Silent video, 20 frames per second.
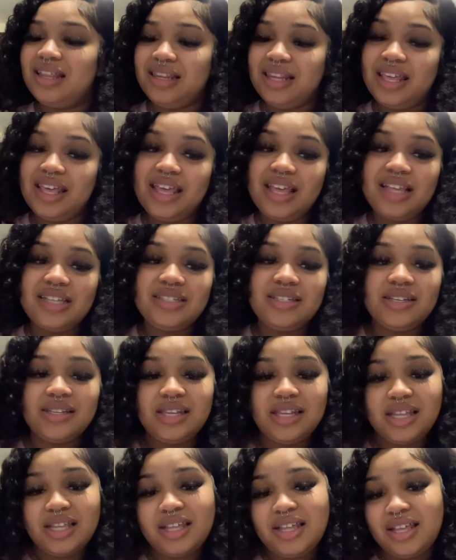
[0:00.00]
Let your
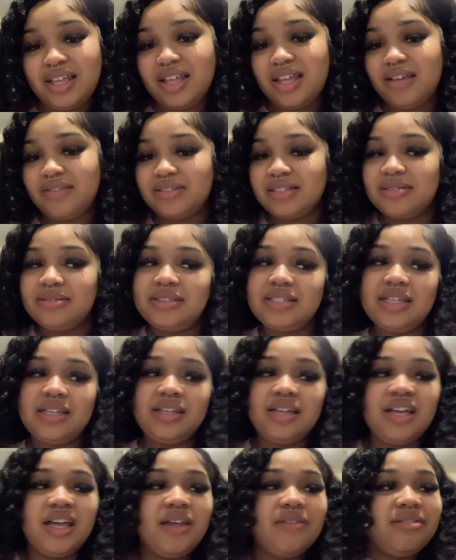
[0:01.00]
love some
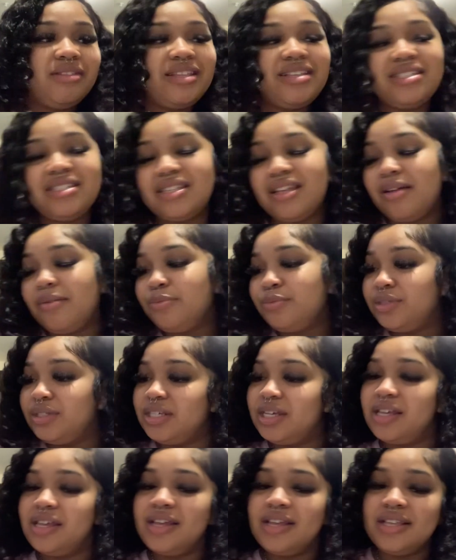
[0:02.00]
something, some
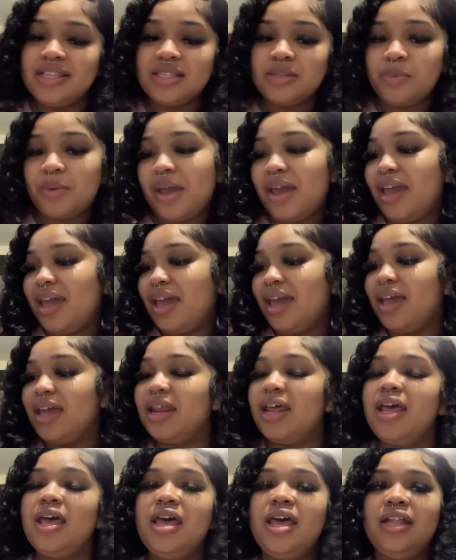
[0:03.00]
just rain.